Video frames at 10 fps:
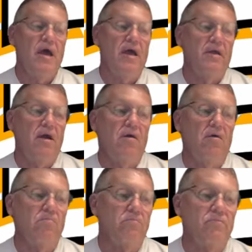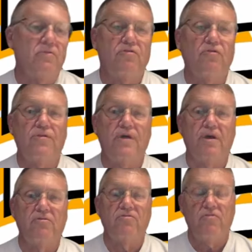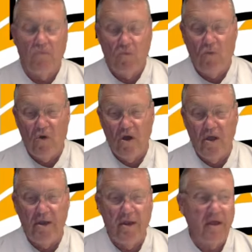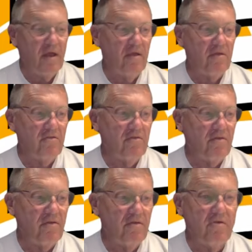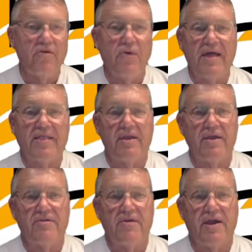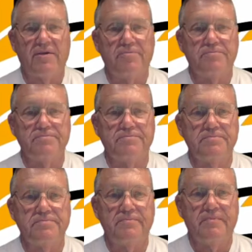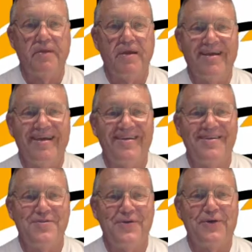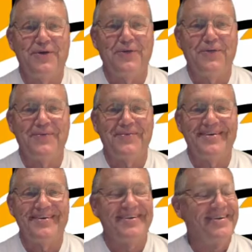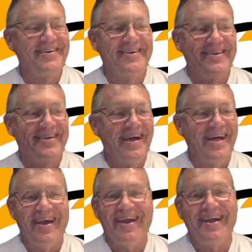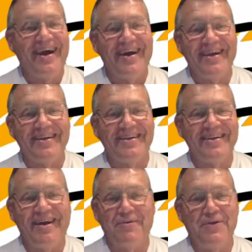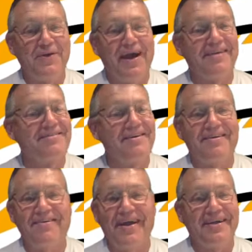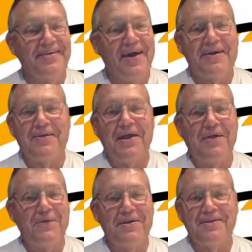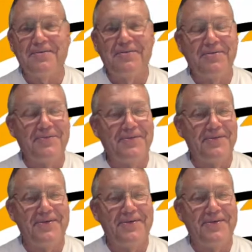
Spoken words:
Hey, two things. One is your new athletic director. So that guy, I mean, you guys did great. You had a great one and you